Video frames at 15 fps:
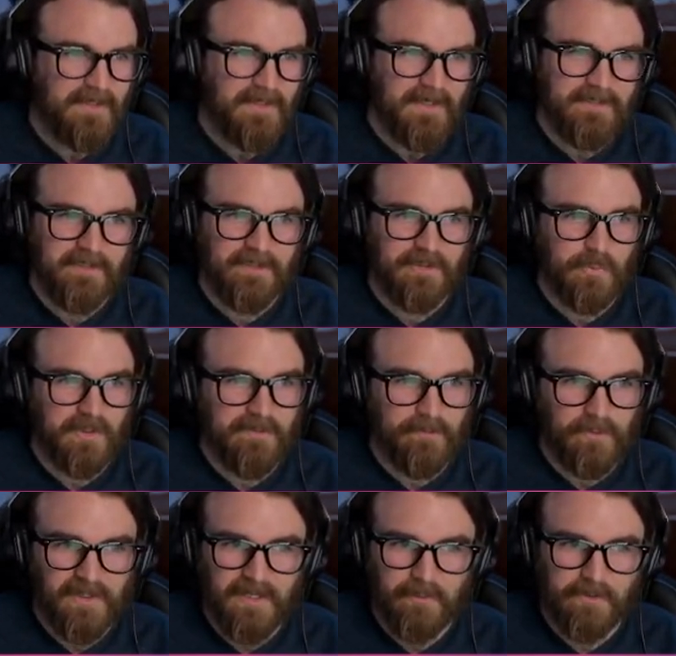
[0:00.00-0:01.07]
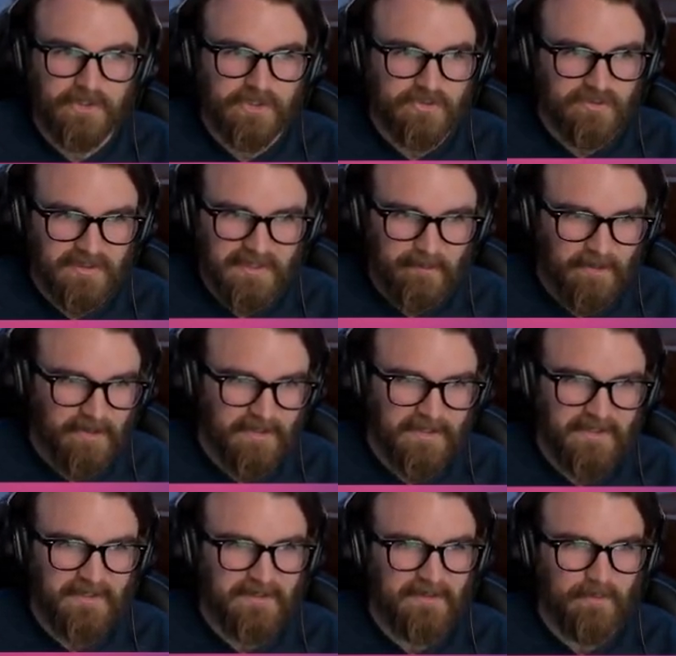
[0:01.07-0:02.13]
I did a 24-hour stream on
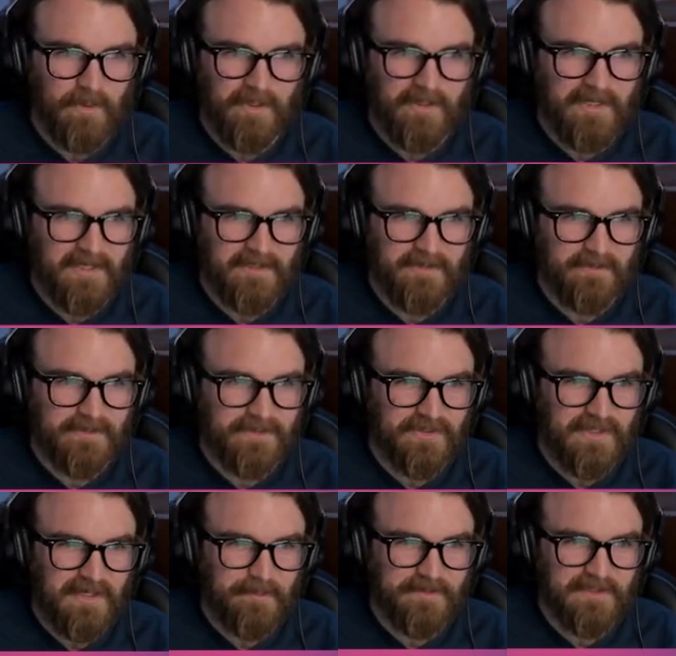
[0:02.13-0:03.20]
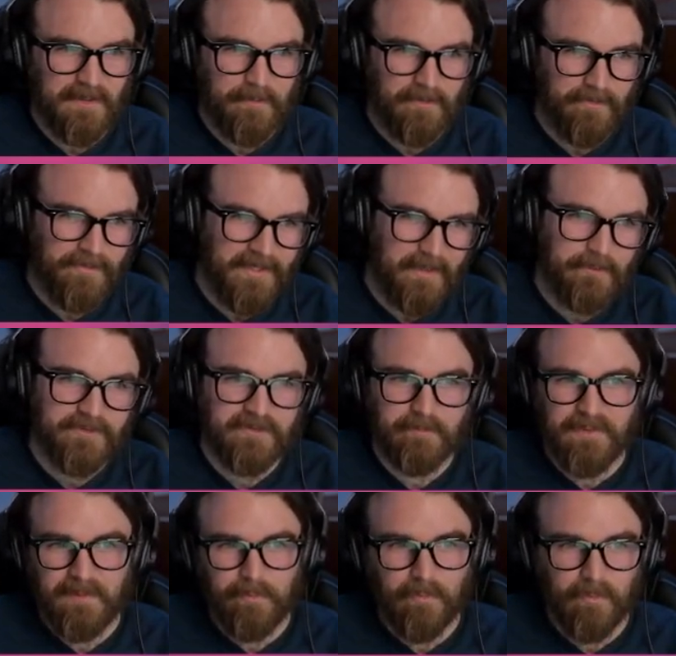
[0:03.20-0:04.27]
it while I had those drops. A couple thousand
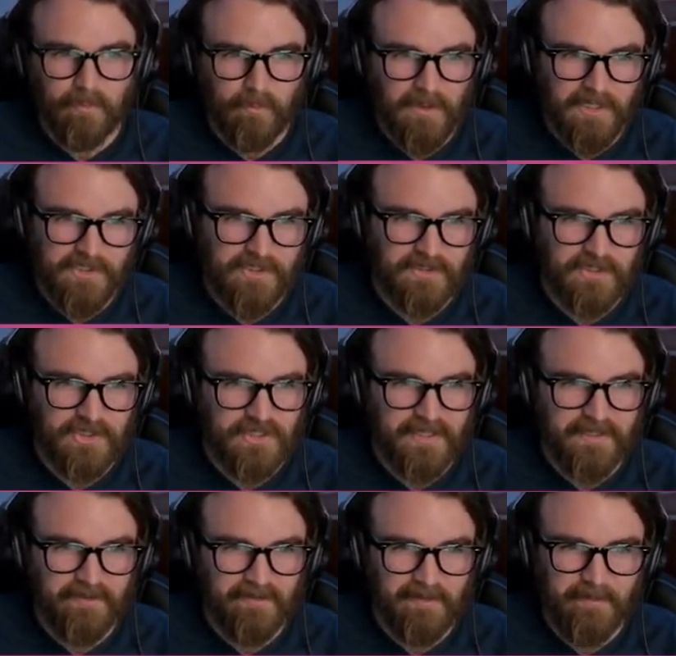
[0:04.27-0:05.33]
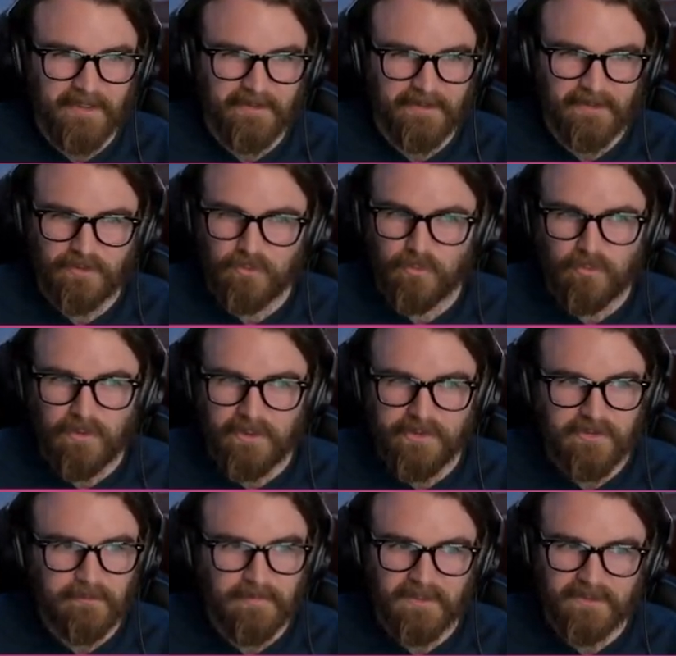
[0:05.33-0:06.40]
people were watching the channel. I made like a cool
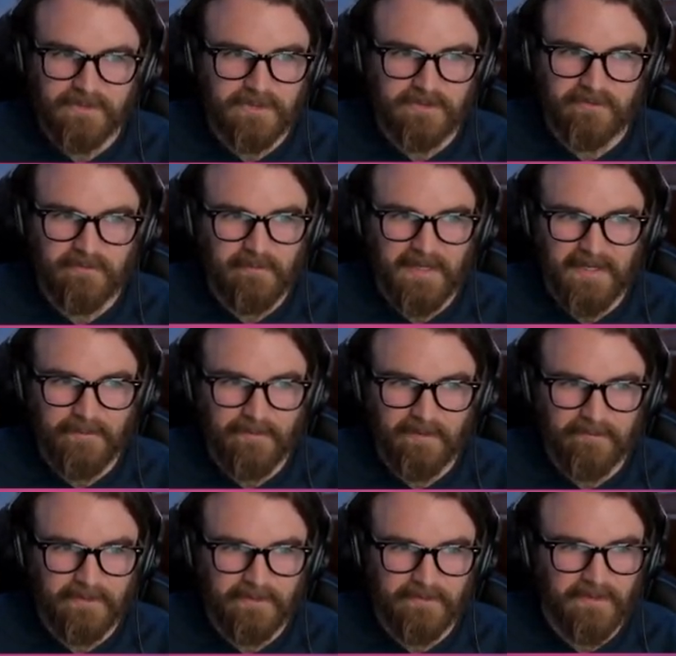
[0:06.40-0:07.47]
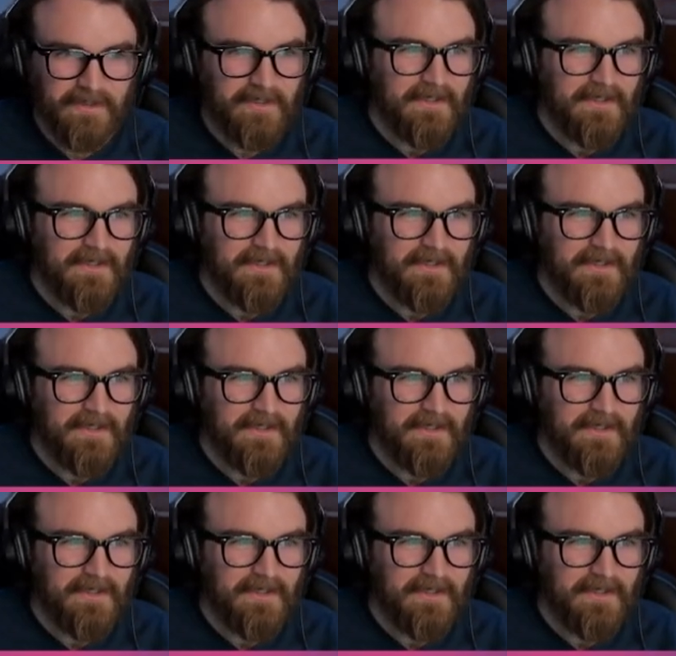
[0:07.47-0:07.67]
hundred bucks just from ad revenue.